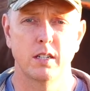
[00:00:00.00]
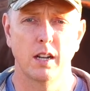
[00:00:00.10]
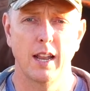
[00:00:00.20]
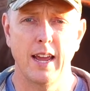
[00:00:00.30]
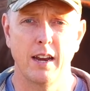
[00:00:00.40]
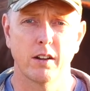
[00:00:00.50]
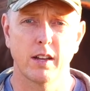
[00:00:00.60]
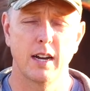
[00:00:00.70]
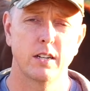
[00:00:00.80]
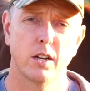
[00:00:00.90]
of your land,
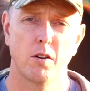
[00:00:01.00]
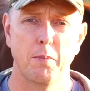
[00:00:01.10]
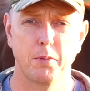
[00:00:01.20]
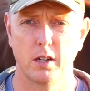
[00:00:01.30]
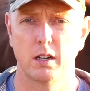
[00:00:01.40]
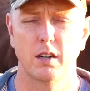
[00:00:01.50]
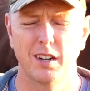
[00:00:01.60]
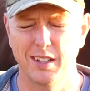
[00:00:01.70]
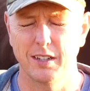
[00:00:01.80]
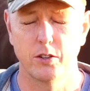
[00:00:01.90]
okay? So up
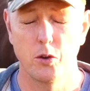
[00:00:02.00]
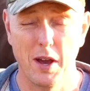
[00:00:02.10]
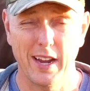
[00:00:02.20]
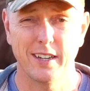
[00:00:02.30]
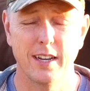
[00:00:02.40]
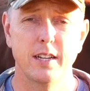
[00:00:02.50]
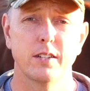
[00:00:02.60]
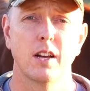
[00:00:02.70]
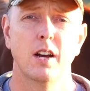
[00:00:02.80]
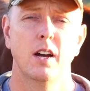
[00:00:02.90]
to 2
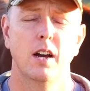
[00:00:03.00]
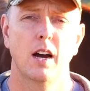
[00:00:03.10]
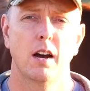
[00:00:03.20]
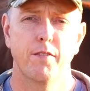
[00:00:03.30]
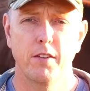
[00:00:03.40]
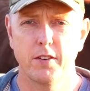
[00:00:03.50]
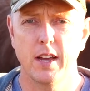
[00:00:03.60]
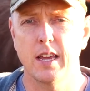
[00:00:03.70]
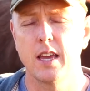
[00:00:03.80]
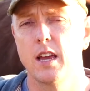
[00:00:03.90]
hectares,
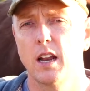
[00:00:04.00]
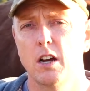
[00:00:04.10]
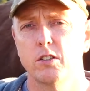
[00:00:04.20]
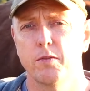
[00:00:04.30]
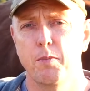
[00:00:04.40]
15 kilos of